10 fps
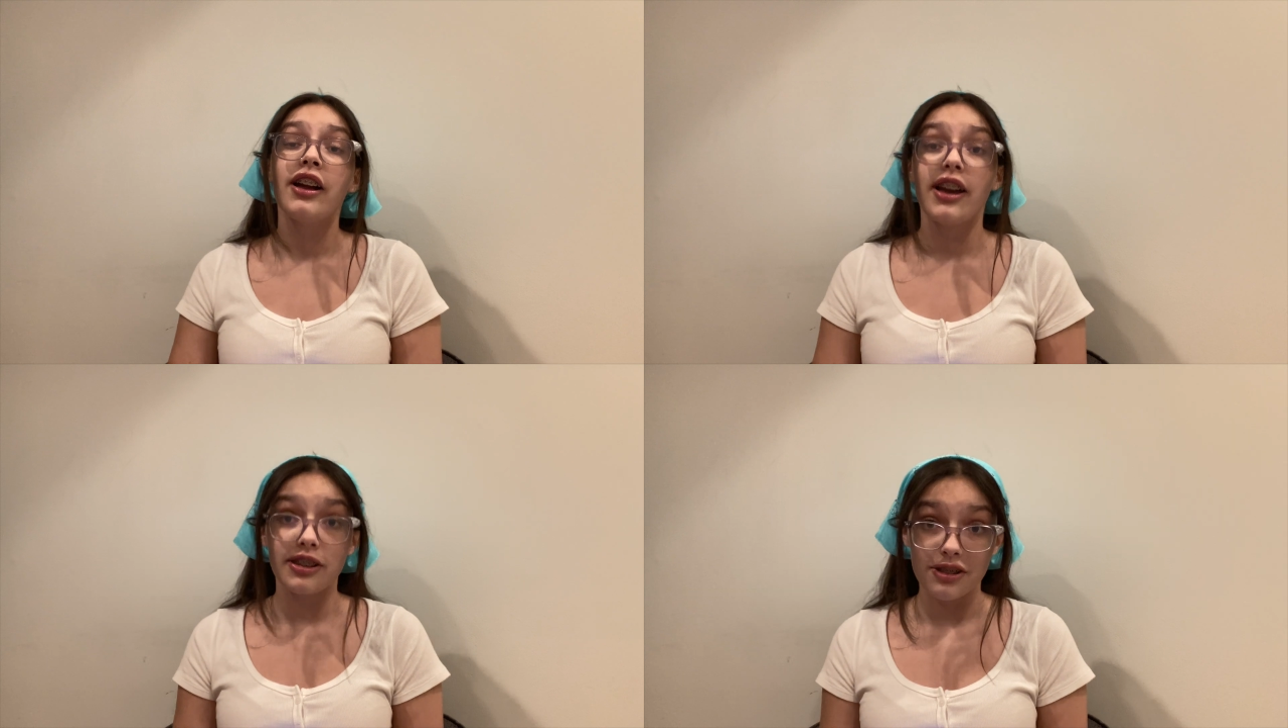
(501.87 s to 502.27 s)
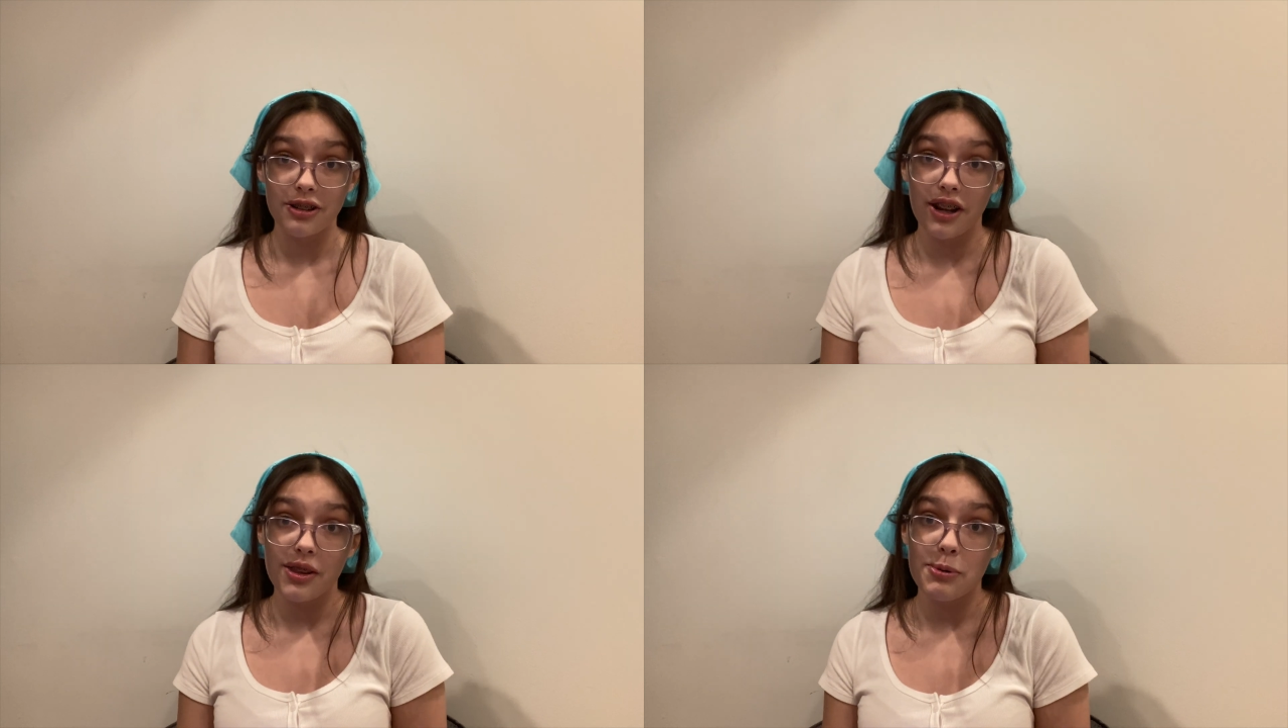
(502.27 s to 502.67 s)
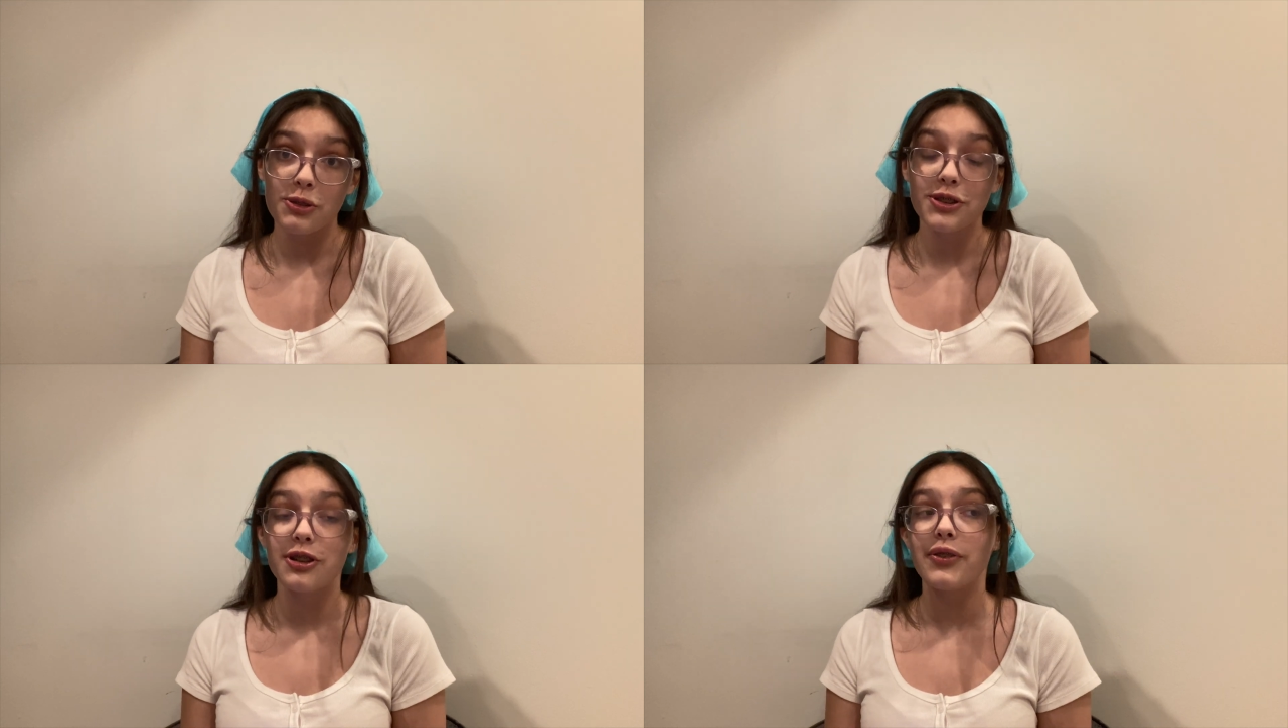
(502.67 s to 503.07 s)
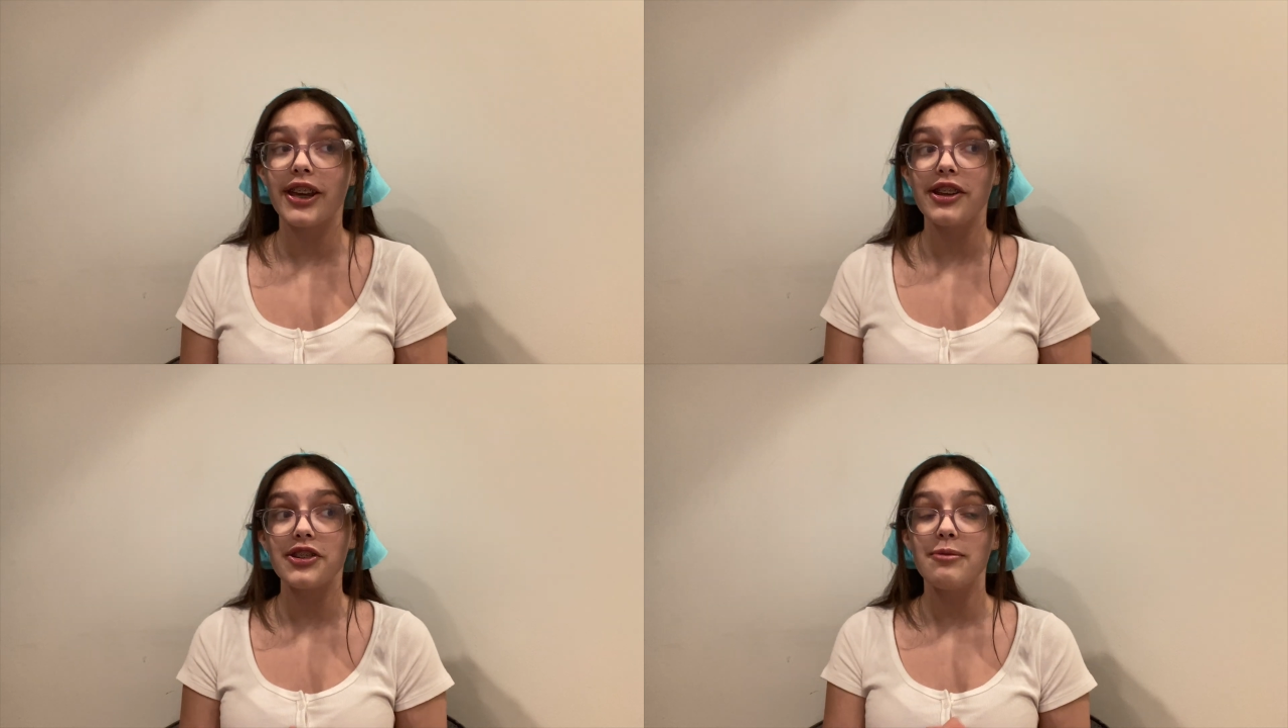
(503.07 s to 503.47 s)
and turn on the post
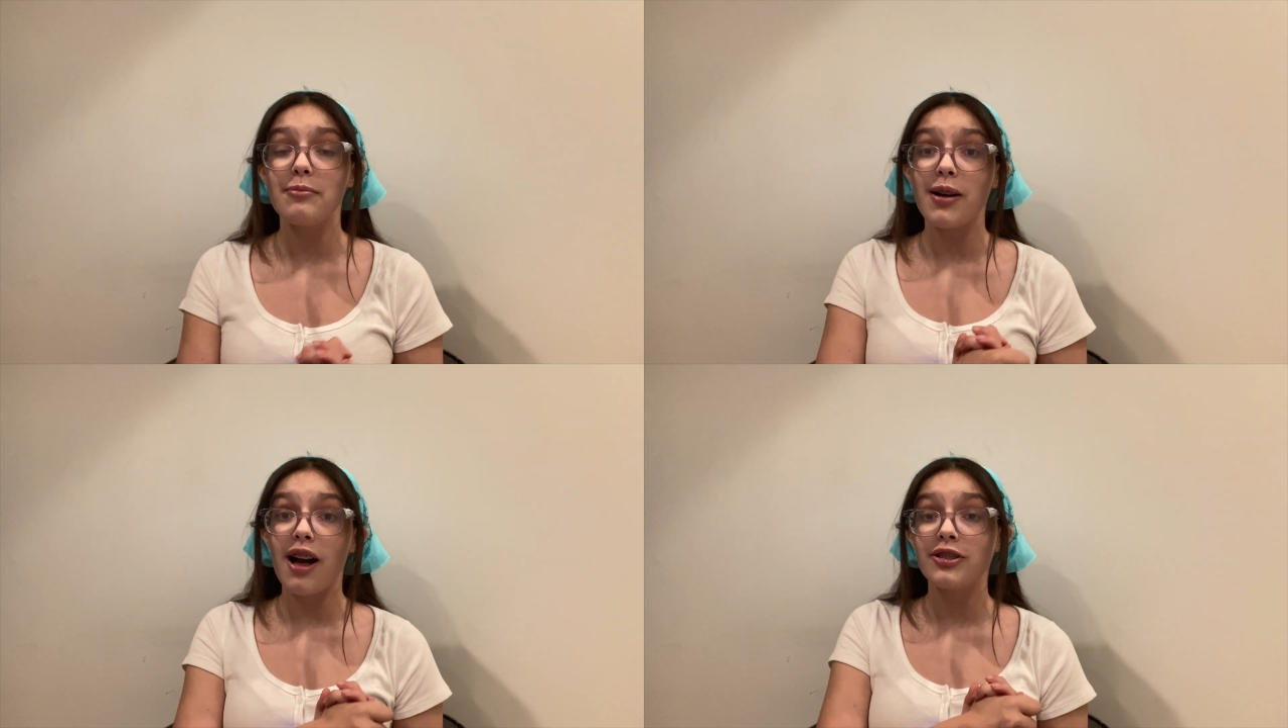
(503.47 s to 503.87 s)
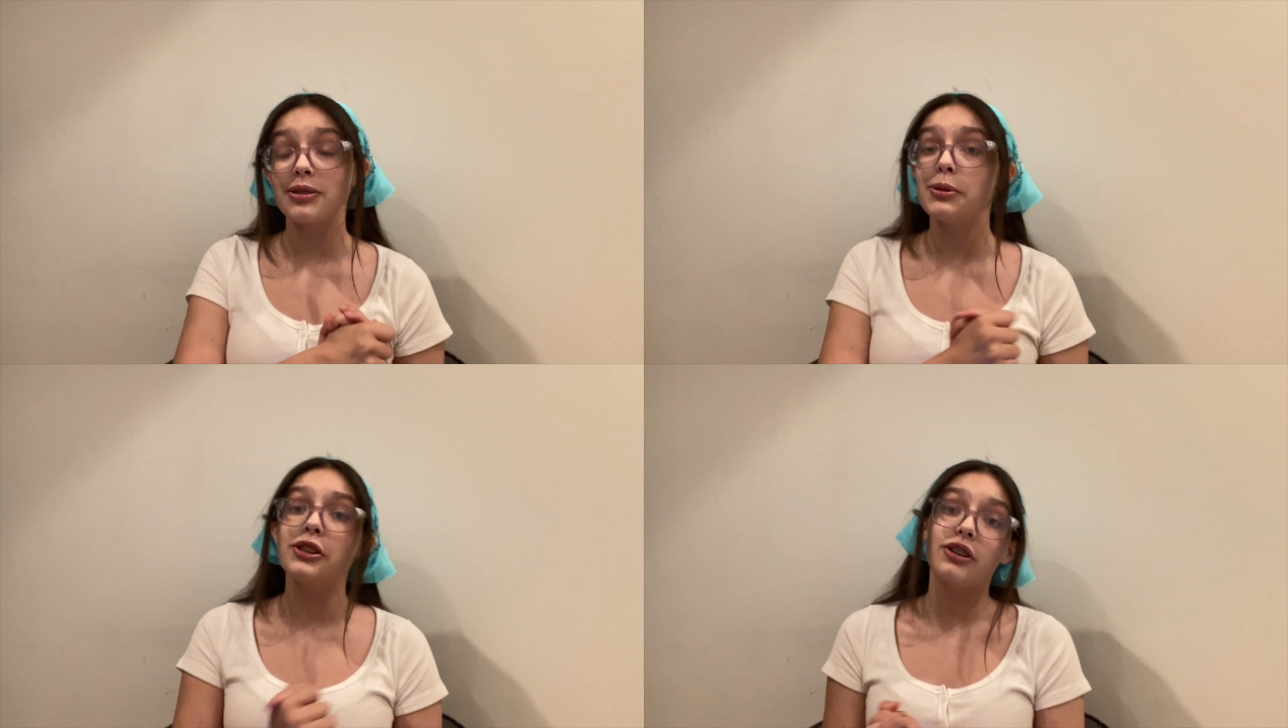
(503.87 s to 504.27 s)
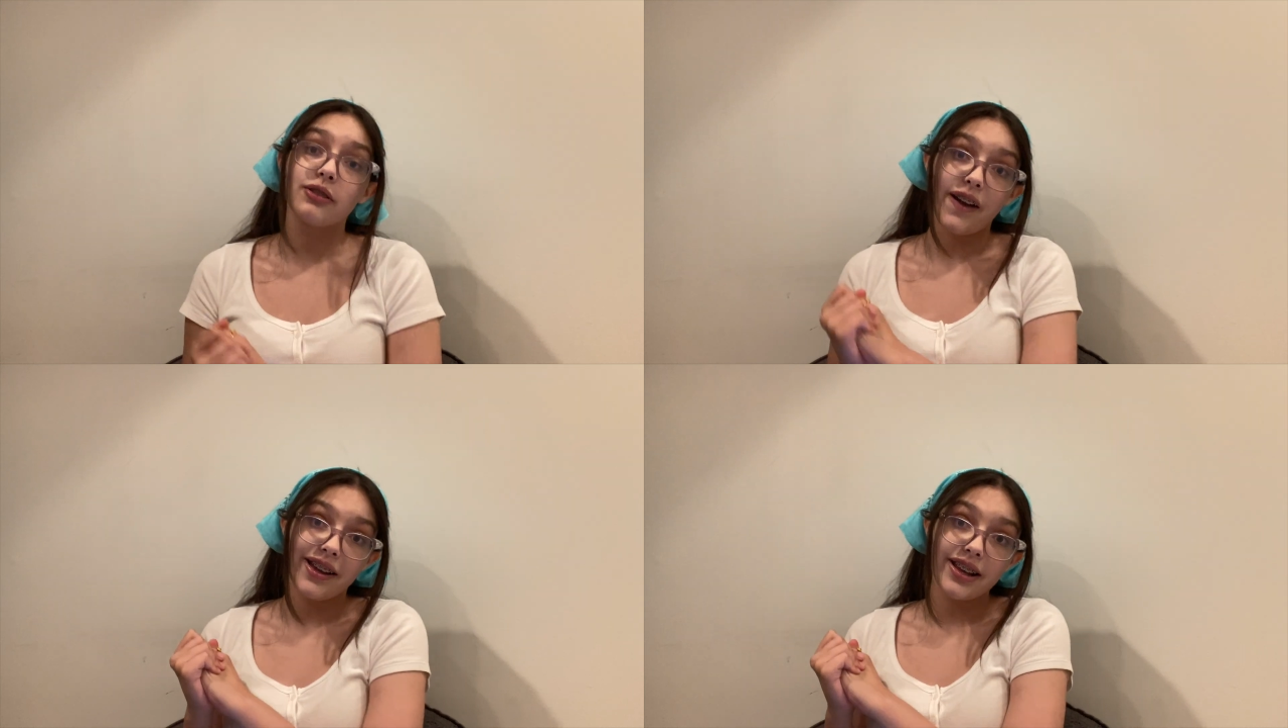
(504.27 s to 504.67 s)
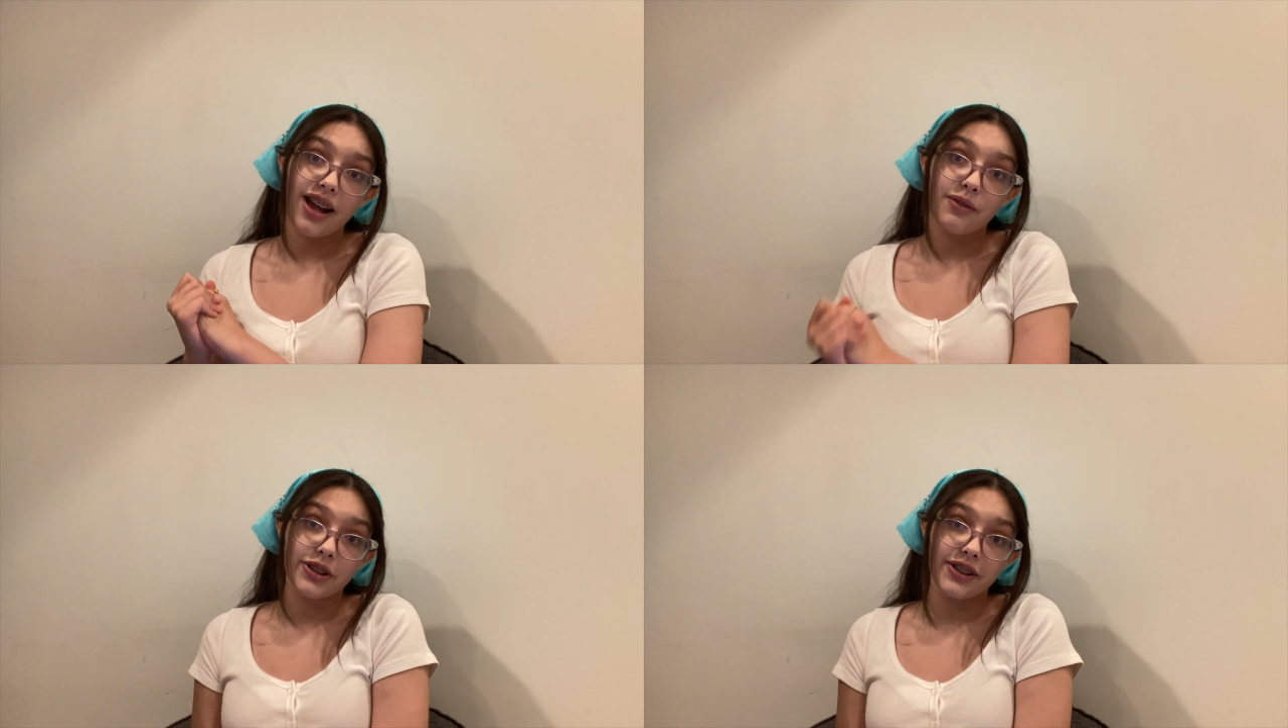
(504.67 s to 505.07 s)
notification bell to be notified
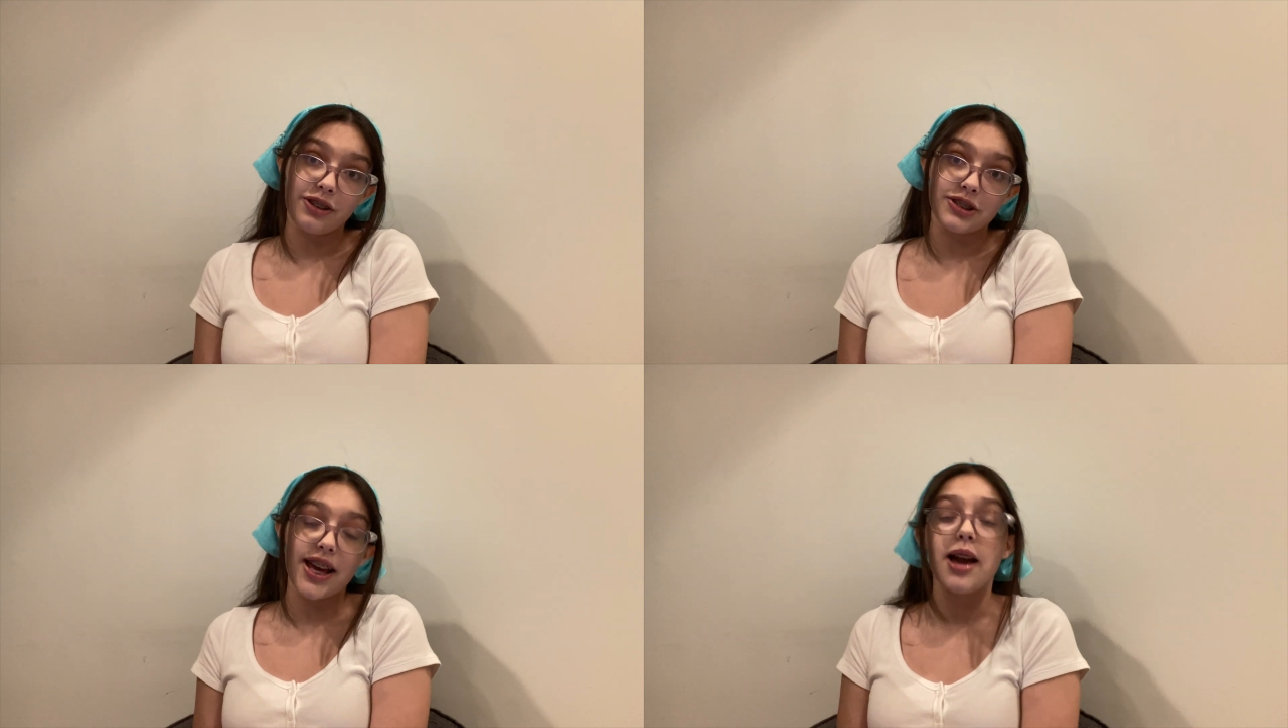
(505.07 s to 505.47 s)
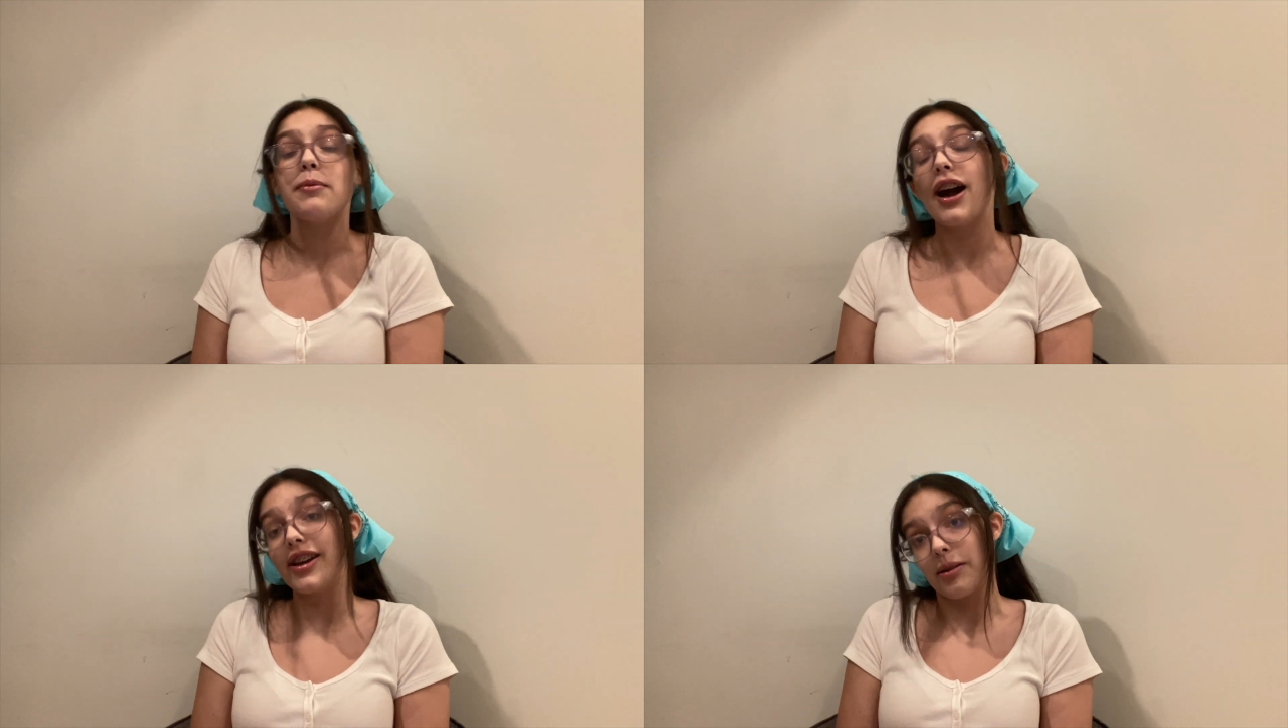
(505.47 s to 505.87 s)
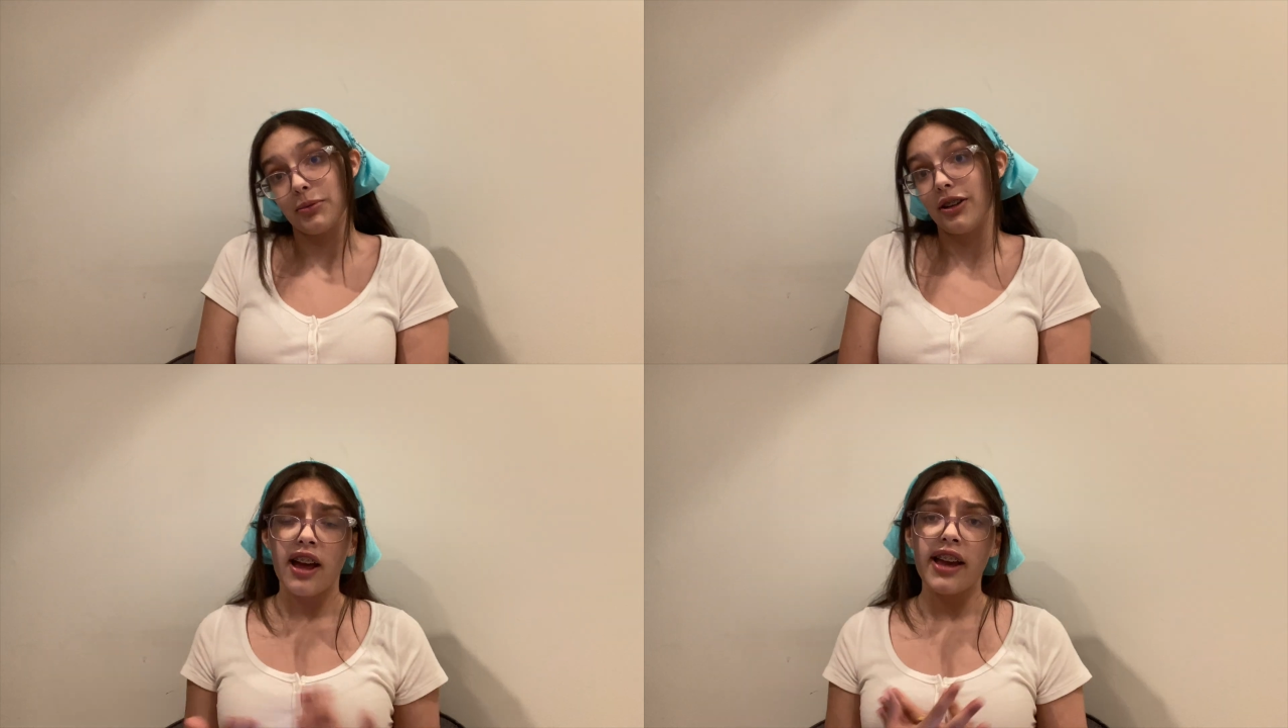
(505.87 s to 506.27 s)
every single time I upload.